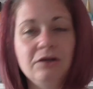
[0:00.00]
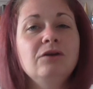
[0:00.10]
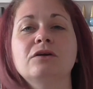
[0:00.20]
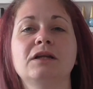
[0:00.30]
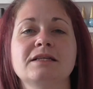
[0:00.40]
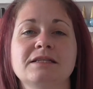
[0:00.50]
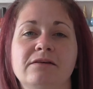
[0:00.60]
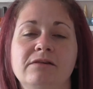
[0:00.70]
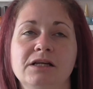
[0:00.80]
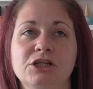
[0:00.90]
not
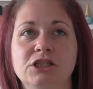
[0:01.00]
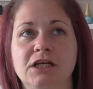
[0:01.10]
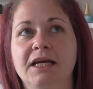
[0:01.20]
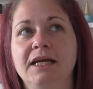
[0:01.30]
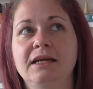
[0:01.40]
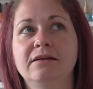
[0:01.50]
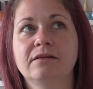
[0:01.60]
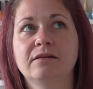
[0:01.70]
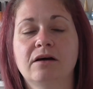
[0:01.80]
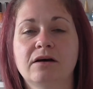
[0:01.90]
necessarily a
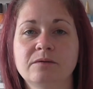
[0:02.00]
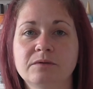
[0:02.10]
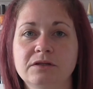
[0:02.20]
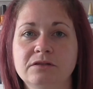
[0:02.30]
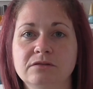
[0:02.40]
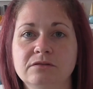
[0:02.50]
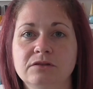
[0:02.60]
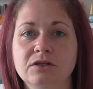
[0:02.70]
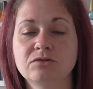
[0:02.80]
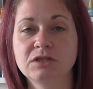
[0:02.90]
shade that I would
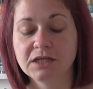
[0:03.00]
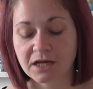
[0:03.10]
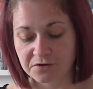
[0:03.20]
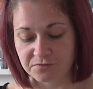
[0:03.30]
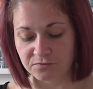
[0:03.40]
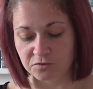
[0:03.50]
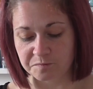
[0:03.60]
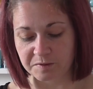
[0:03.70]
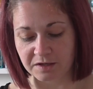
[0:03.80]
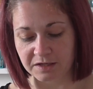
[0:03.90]
usually go
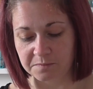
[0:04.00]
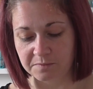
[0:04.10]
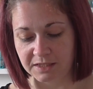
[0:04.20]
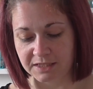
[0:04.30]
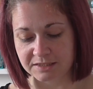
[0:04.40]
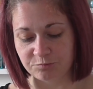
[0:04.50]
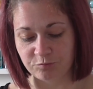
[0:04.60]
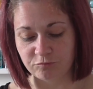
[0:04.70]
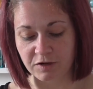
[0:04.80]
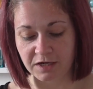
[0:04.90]
for, but it is
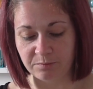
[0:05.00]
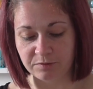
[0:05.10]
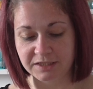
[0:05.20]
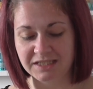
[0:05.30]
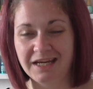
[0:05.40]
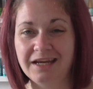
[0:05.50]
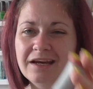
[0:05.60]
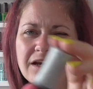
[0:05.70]
really pretty.